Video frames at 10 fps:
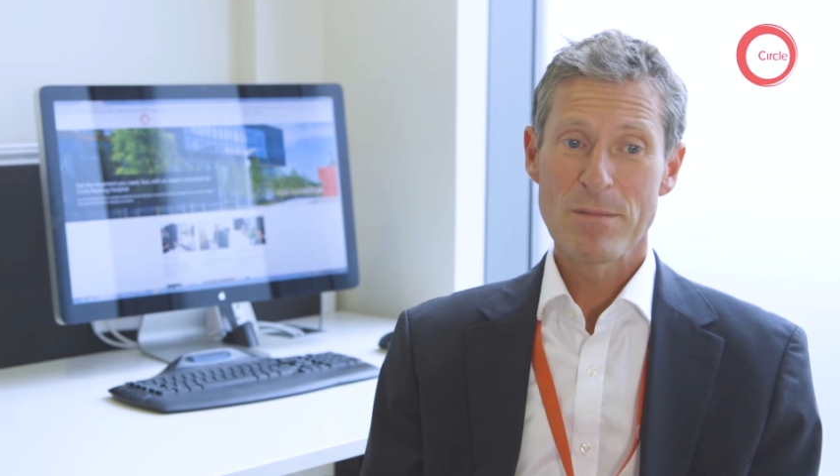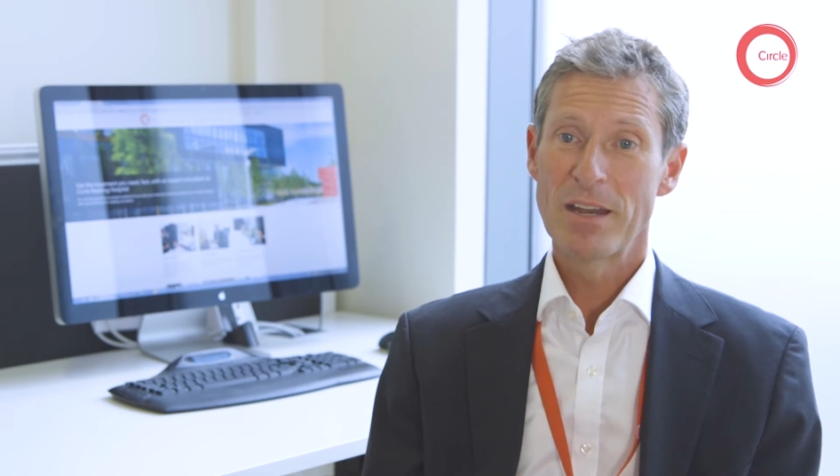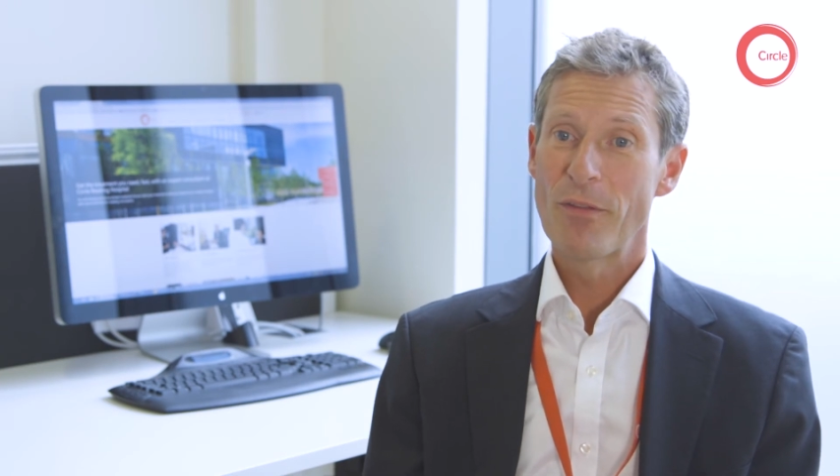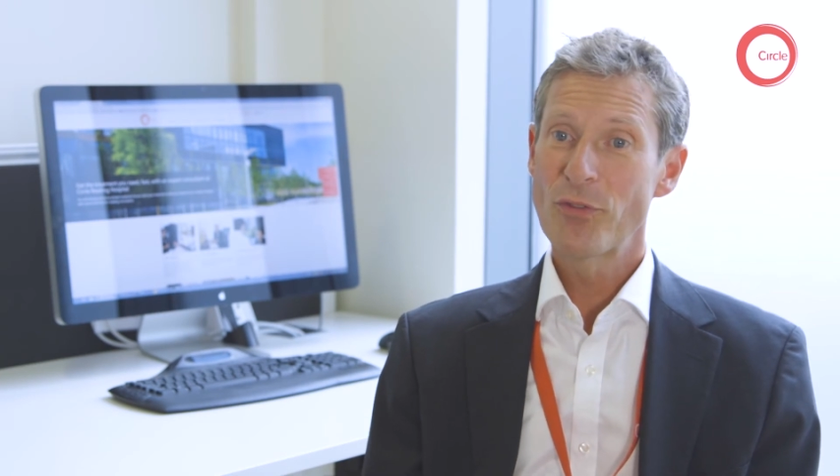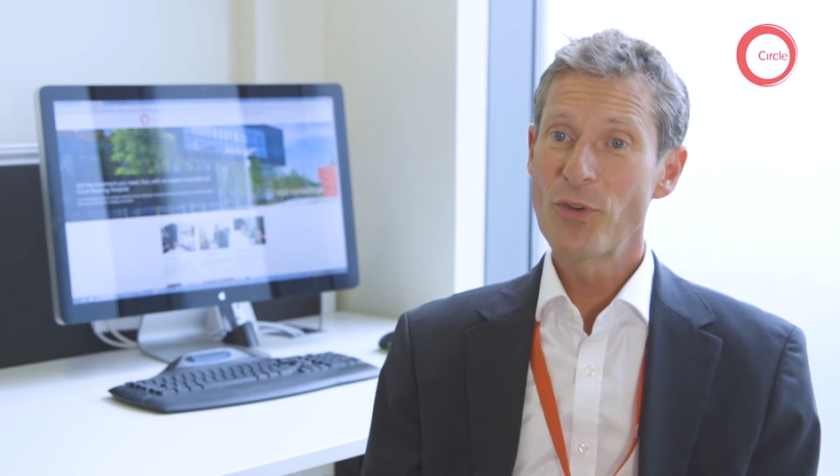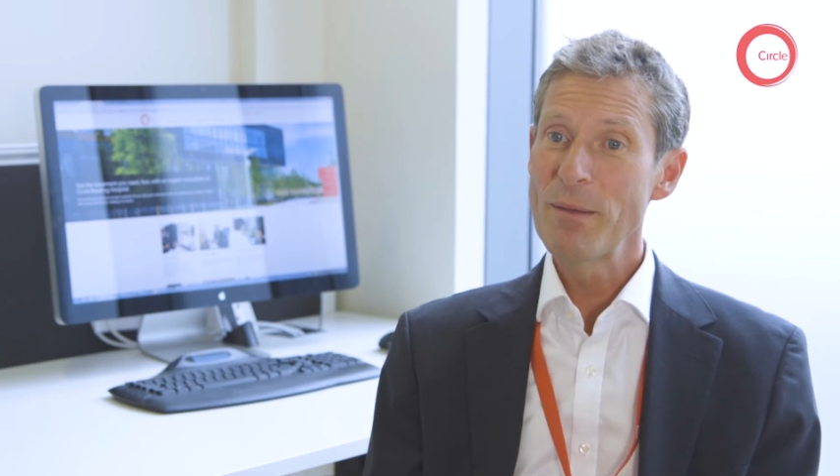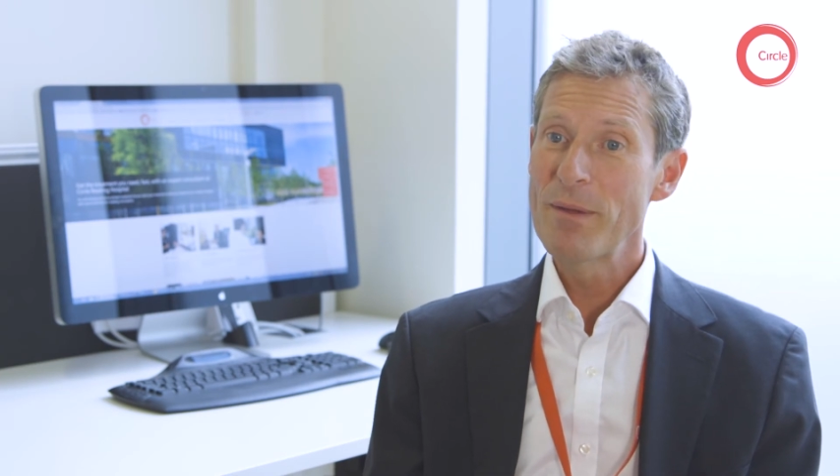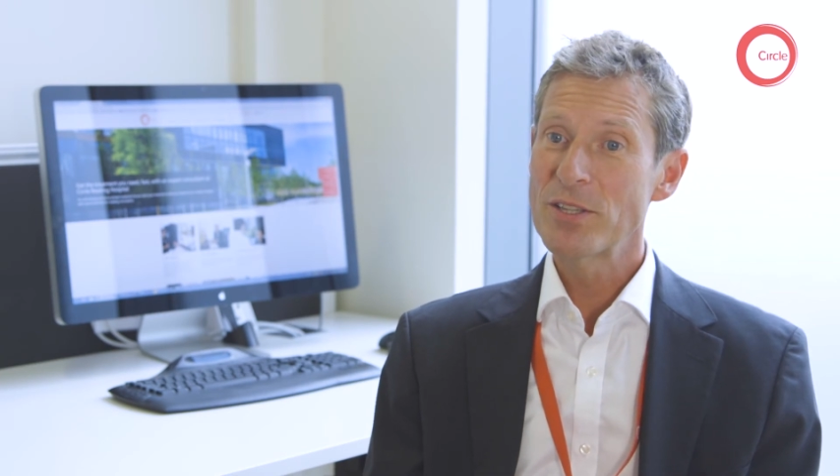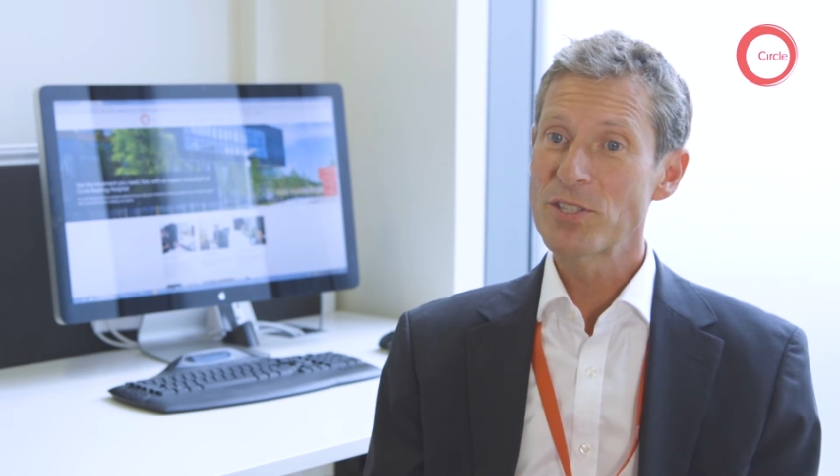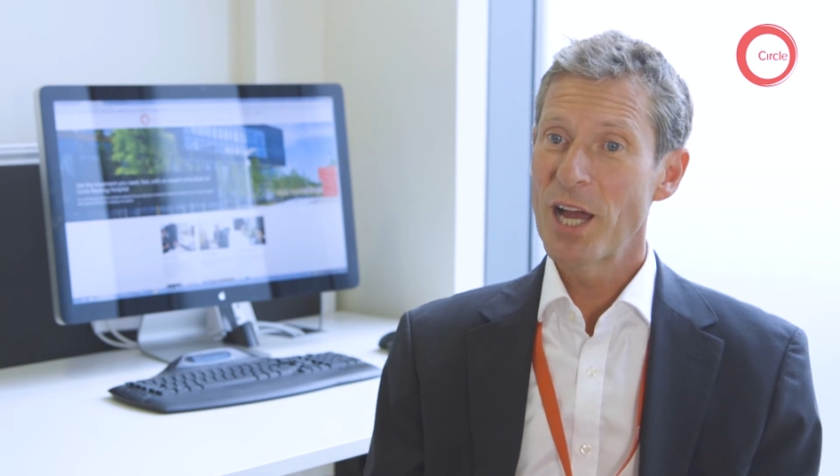And at three
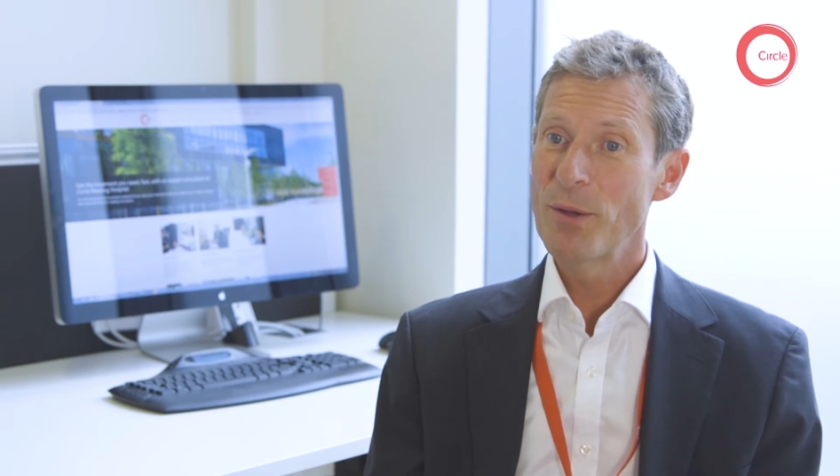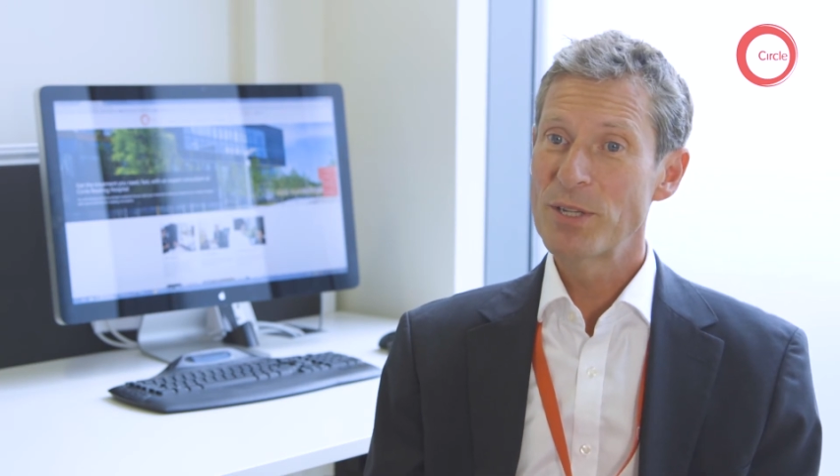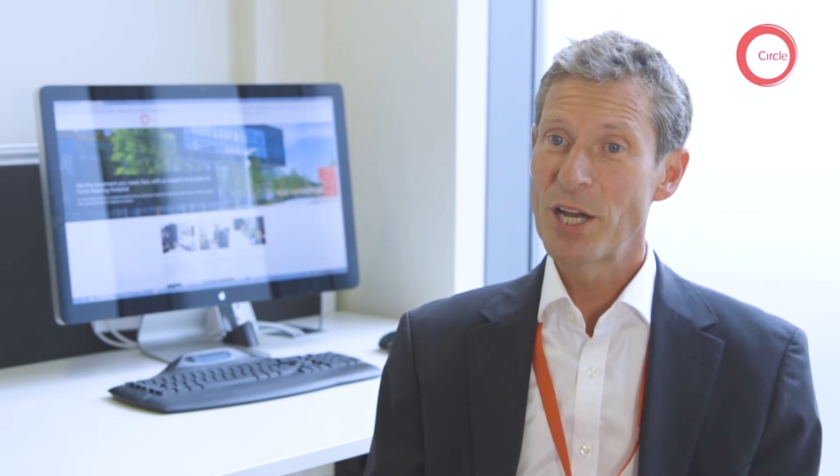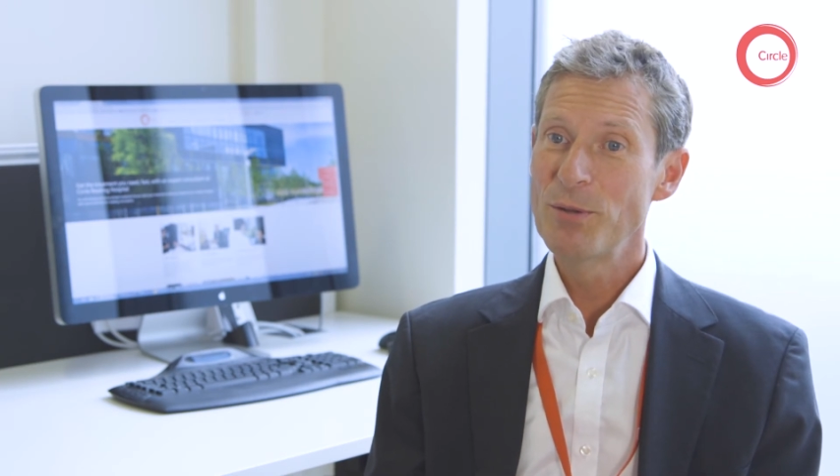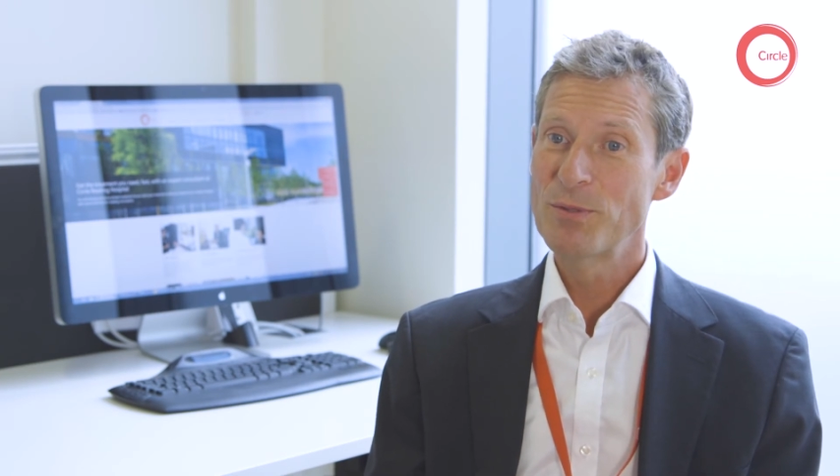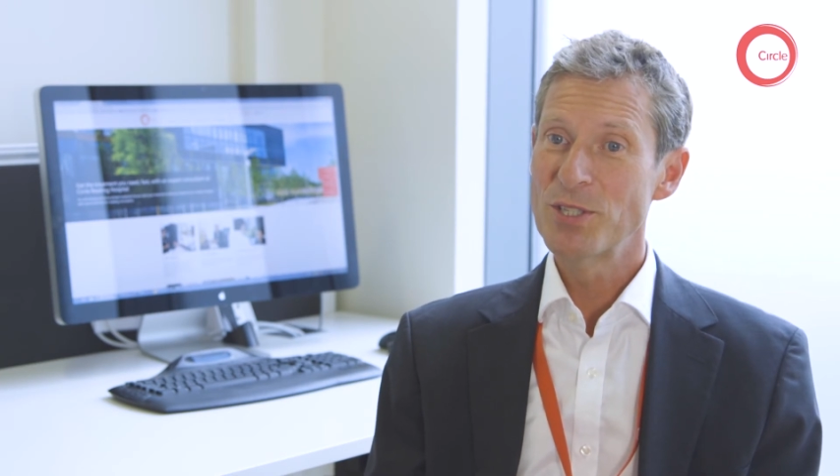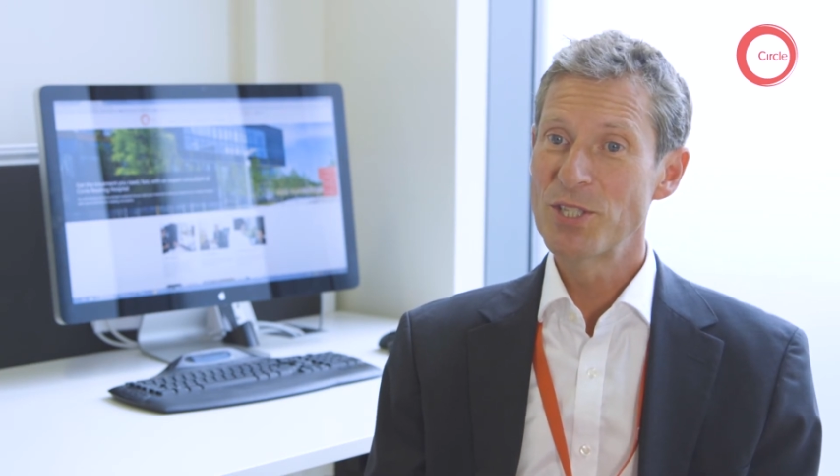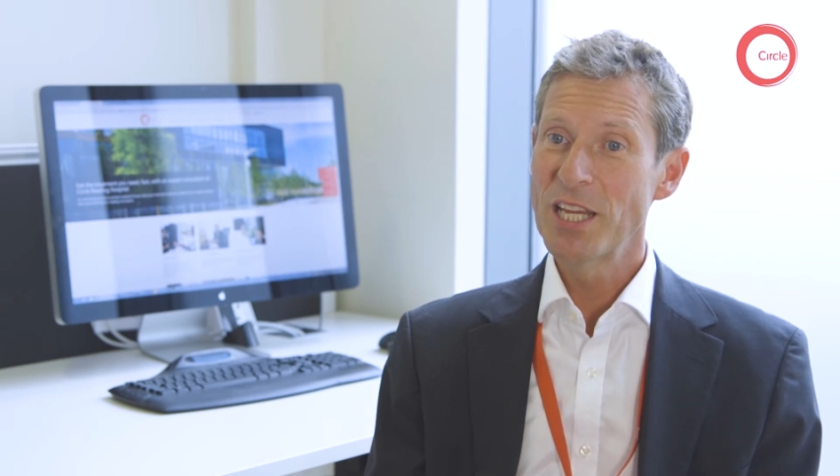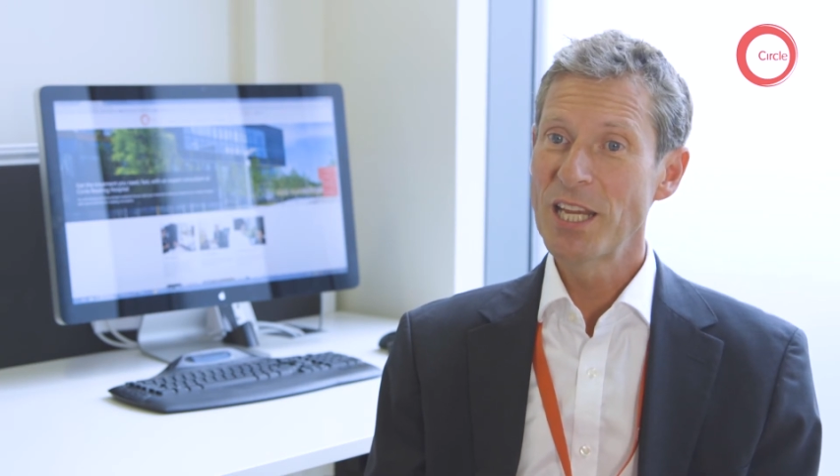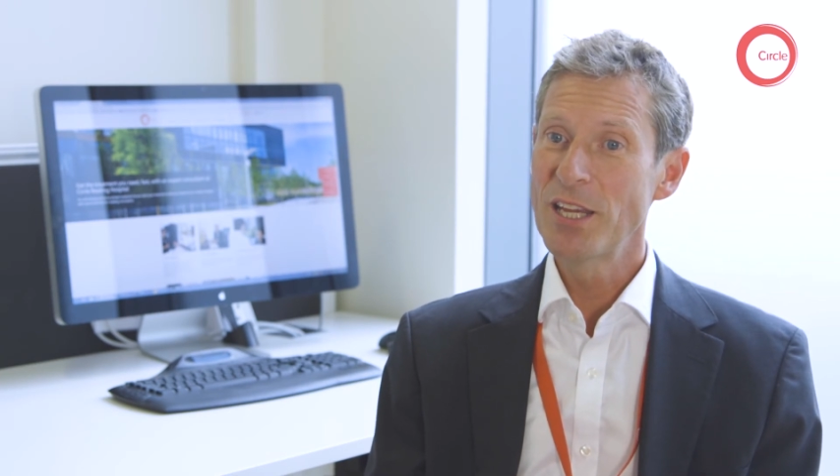months, I would hope to
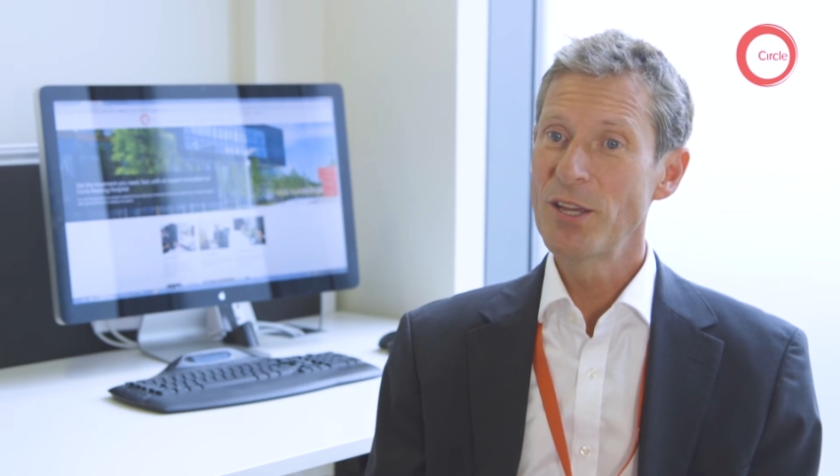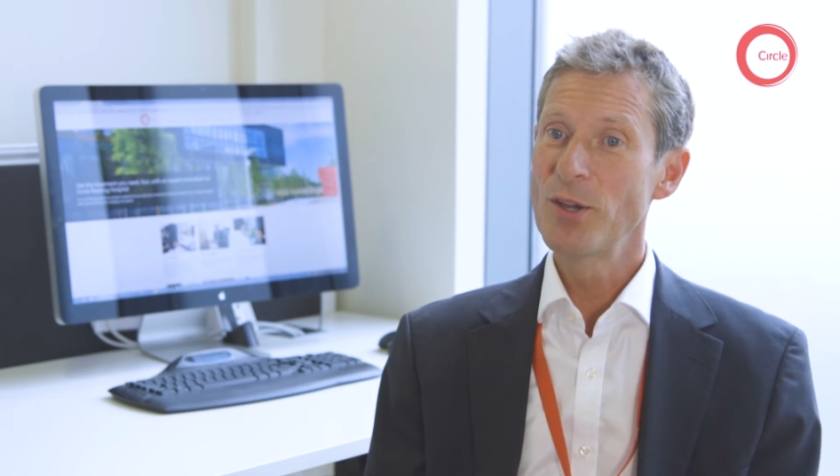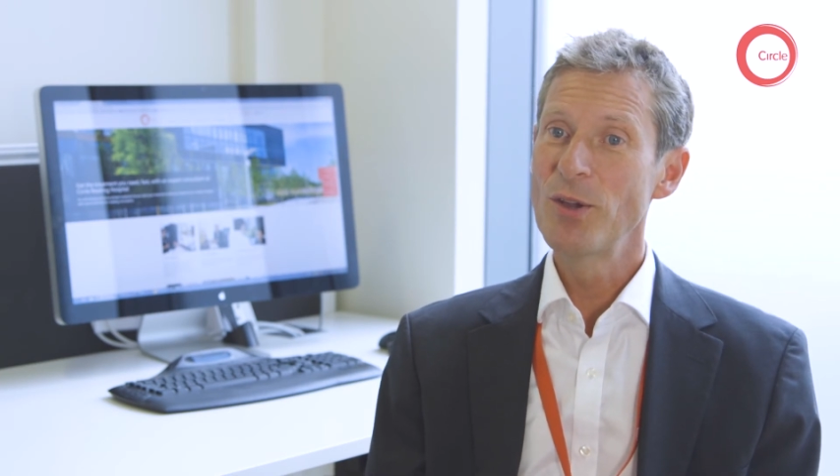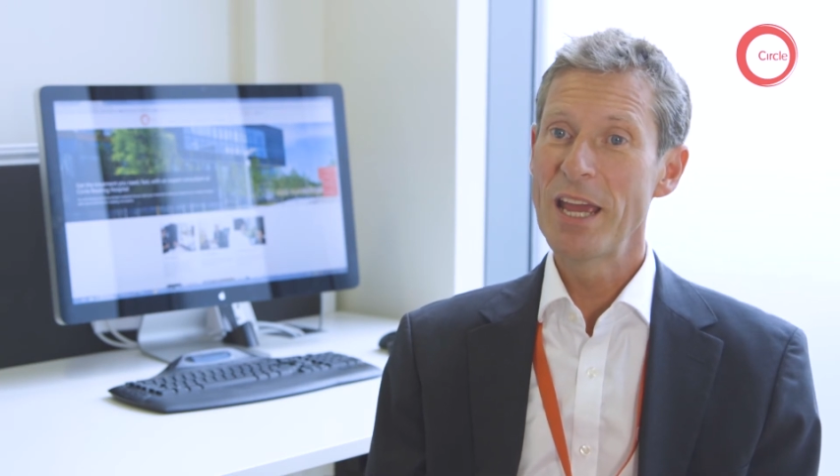see you